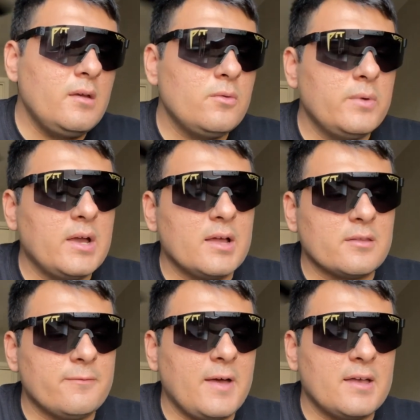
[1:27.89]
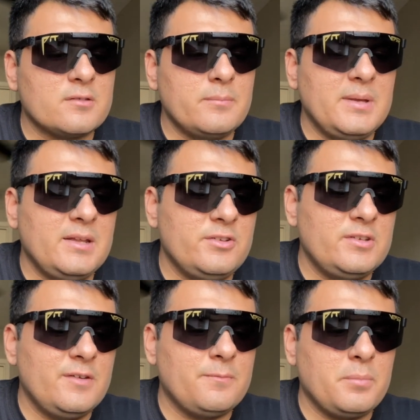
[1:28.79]
we got the Faster Mini
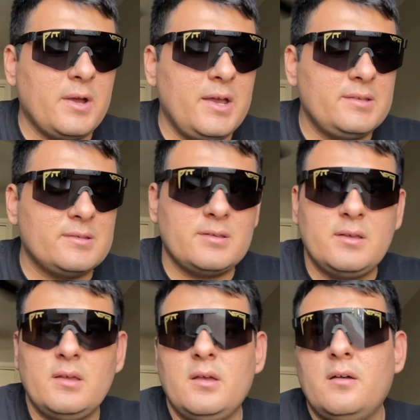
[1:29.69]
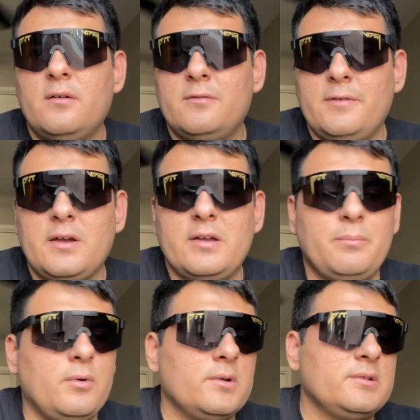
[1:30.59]
shift brace, very
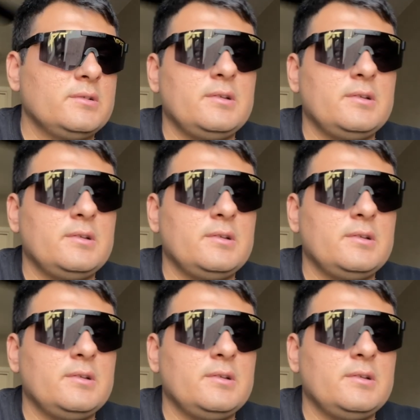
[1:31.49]
important.